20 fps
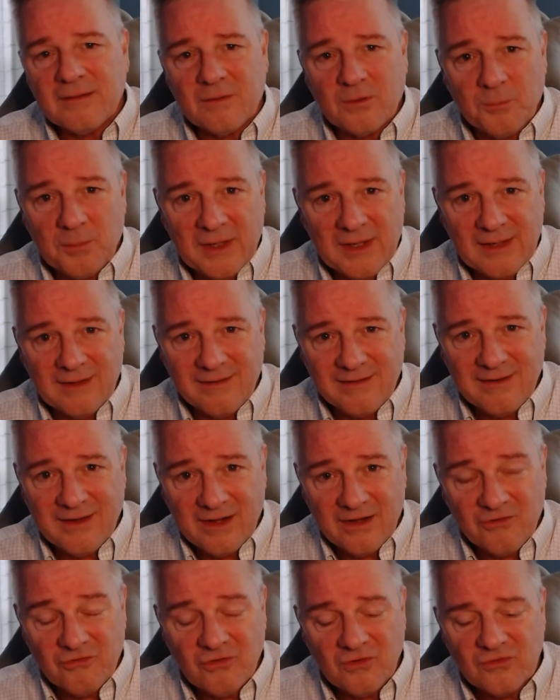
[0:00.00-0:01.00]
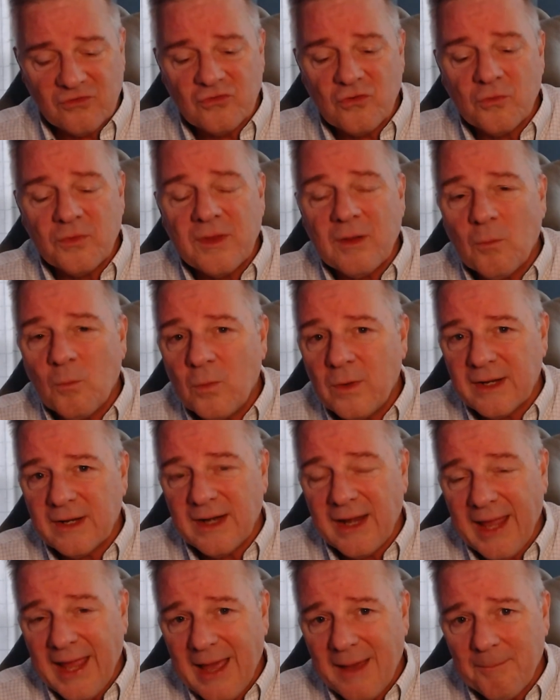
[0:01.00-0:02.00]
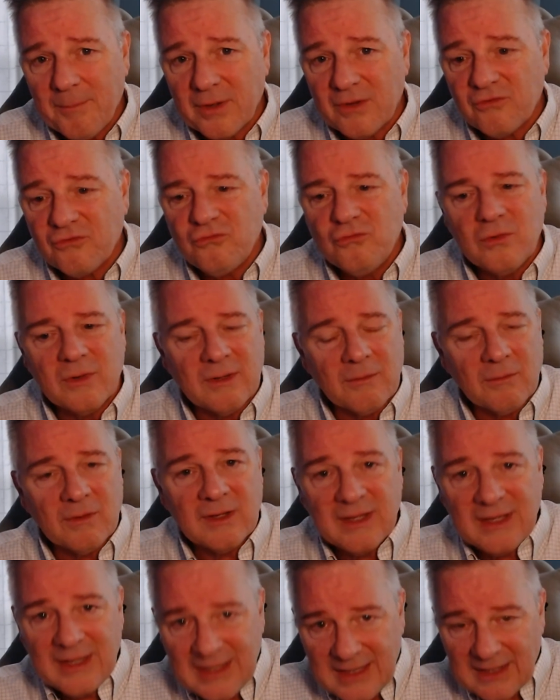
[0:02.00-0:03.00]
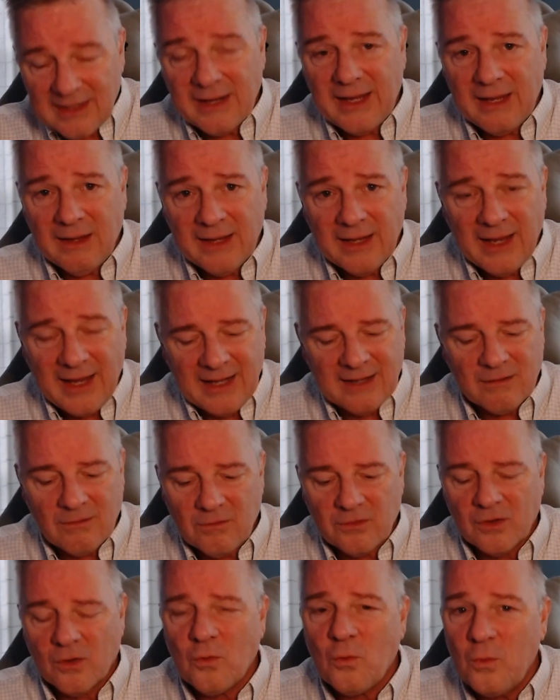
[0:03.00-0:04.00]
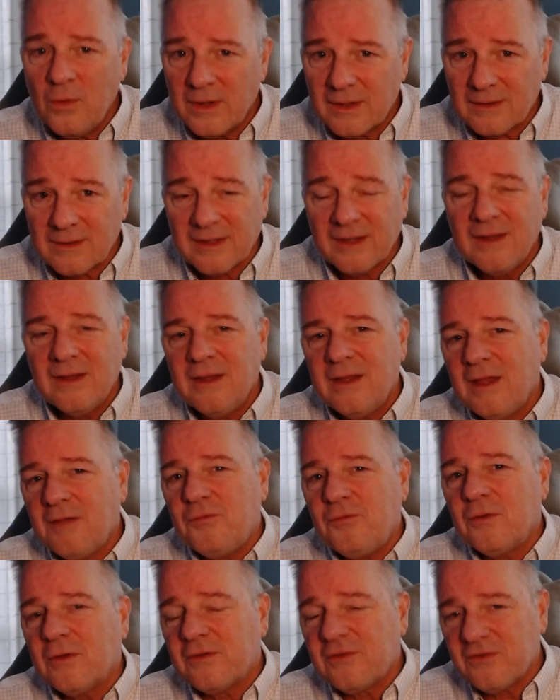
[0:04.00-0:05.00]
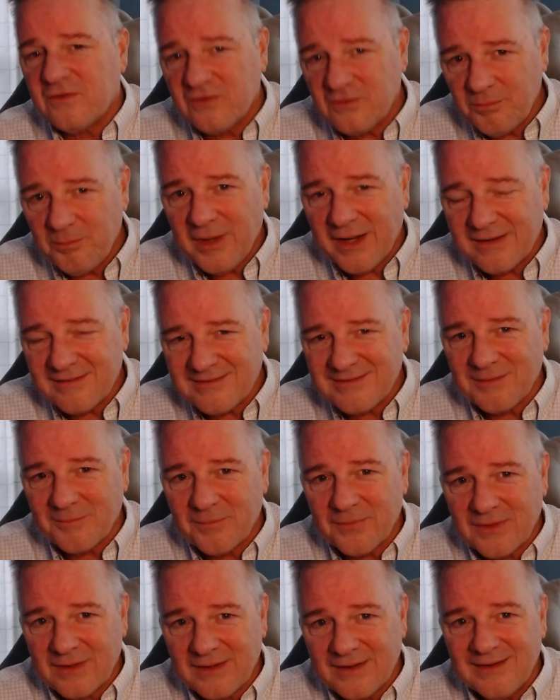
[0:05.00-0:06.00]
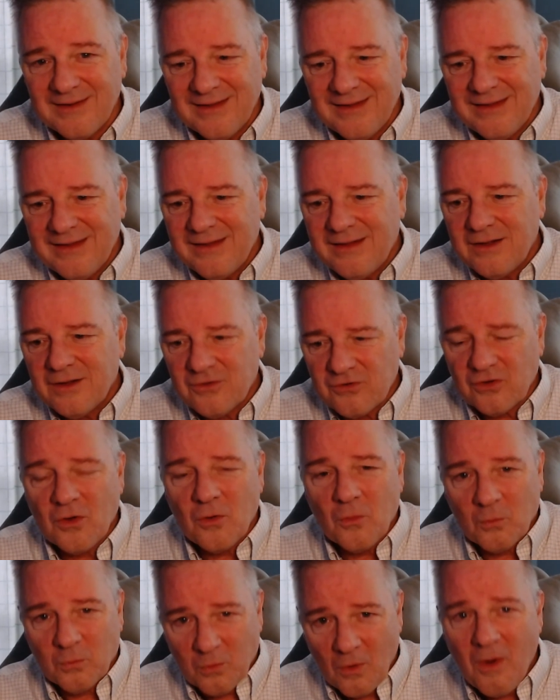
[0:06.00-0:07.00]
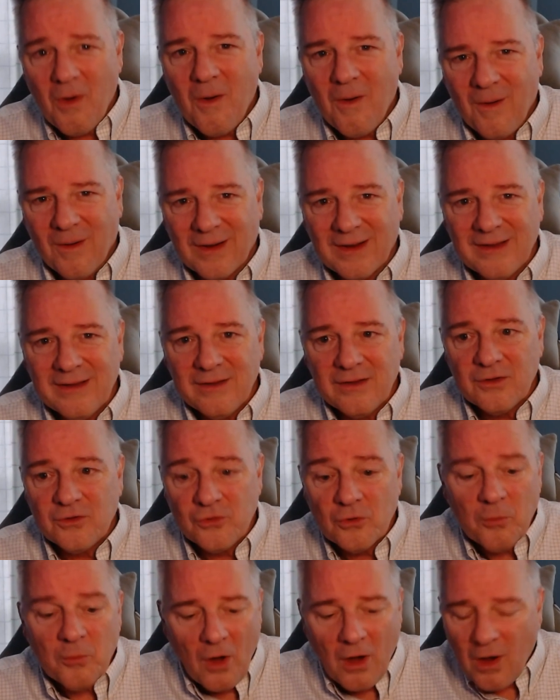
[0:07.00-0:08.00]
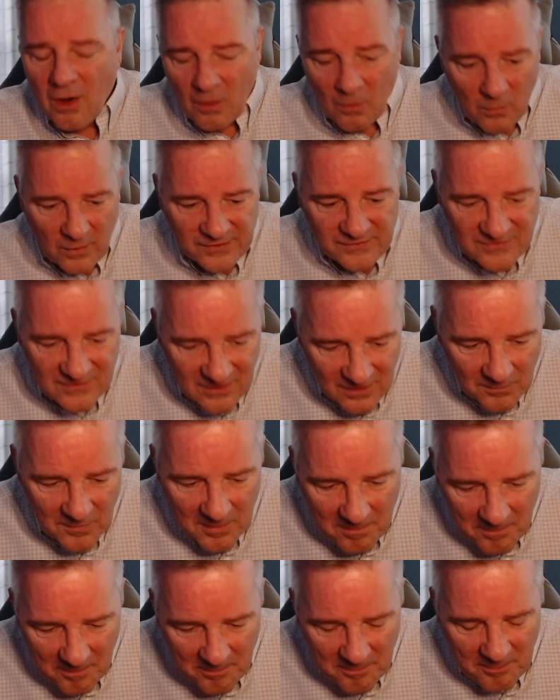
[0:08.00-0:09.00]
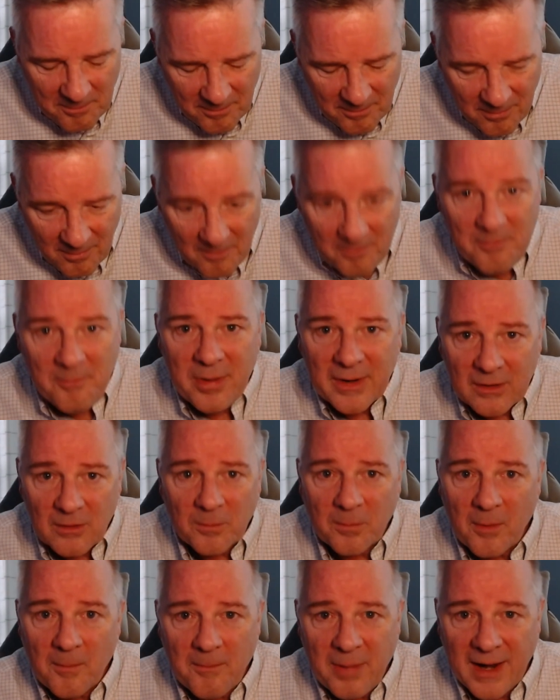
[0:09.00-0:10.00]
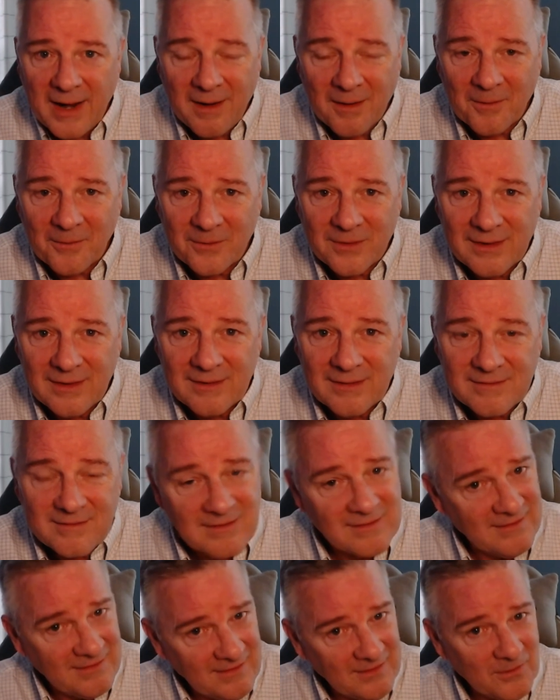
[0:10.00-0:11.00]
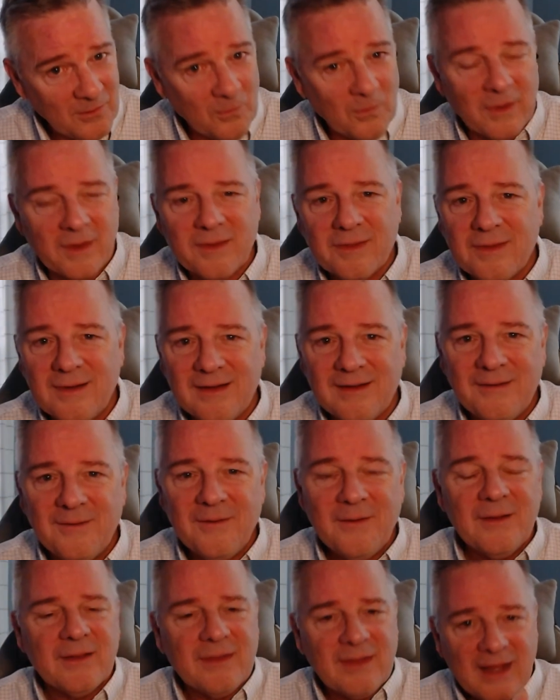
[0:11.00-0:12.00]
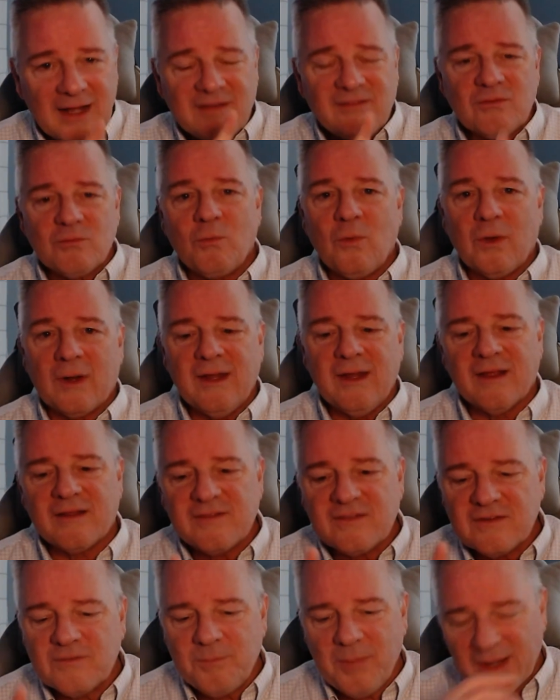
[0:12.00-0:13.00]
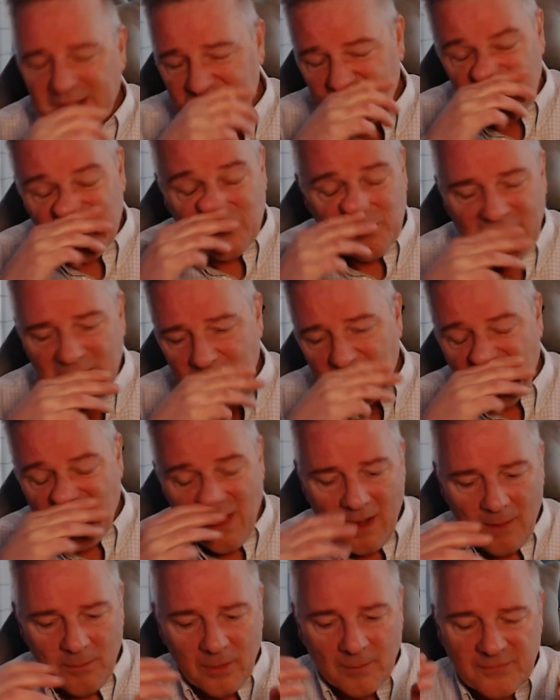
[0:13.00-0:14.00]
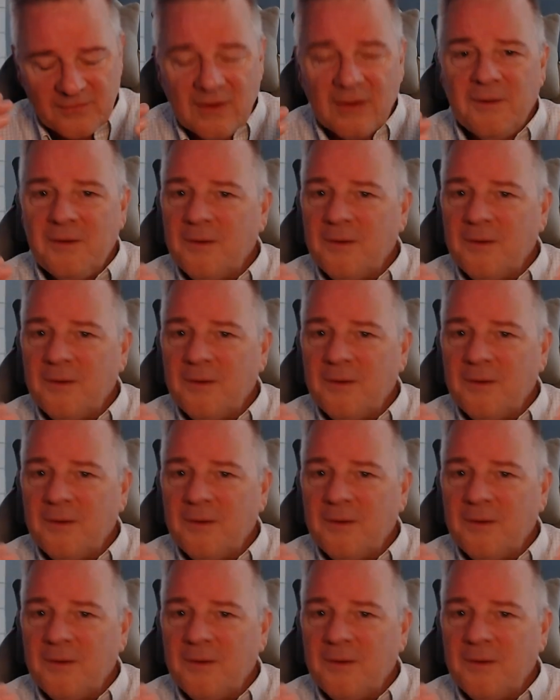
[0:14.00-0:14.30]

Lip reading: there to be contention so that when it happens, you can get a handle on it quickly. If you expect something to go wrong, you're always going to be better prepared to deal with it. That's one. Expect there to be problems.